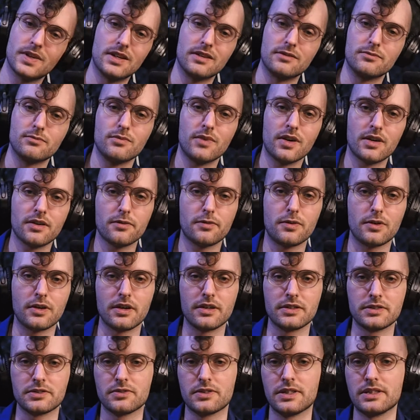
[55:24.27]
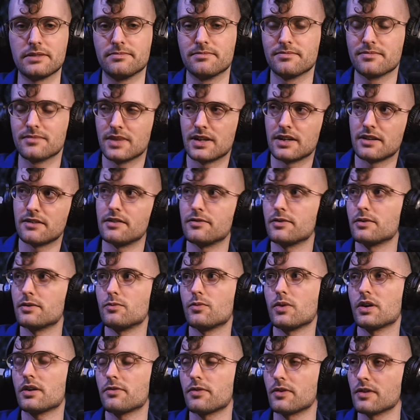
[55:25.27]
Wonderful country I live in.
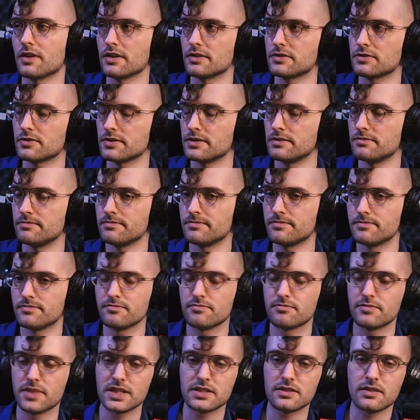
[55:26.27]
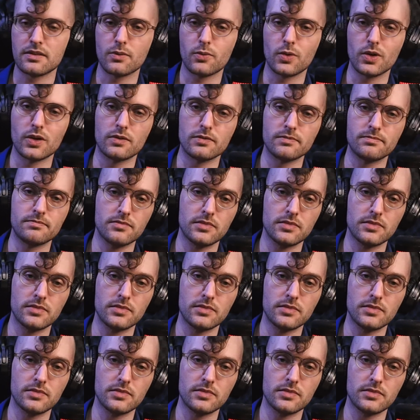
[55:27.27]
Wonderful country. Best in the world.